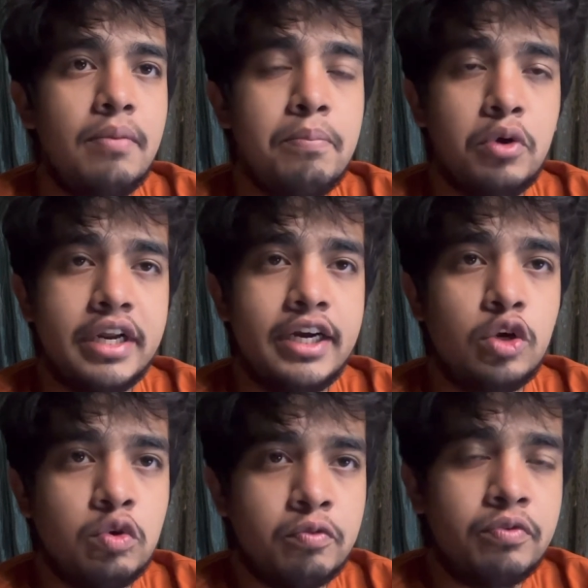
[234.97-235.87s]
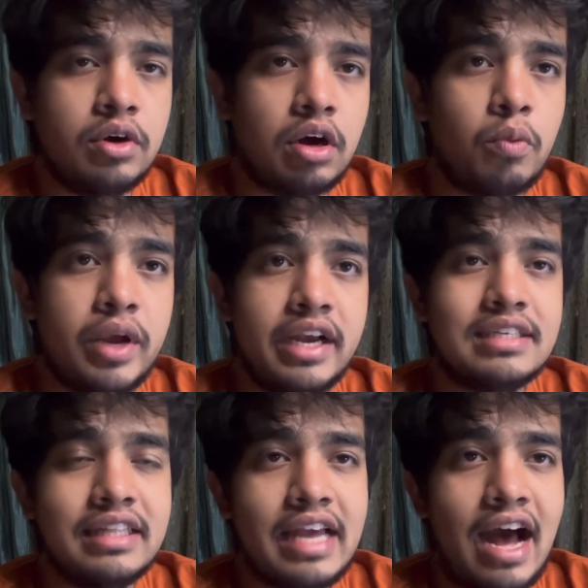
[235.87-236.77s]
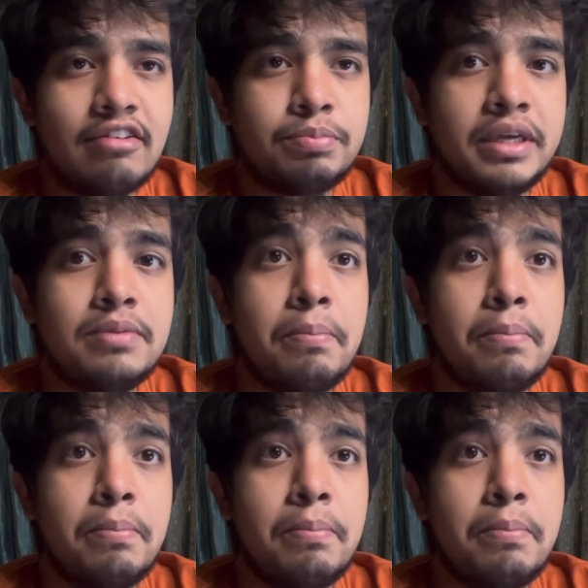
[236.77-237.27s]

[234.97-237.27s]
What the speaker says: put in 2 wingers in the half space,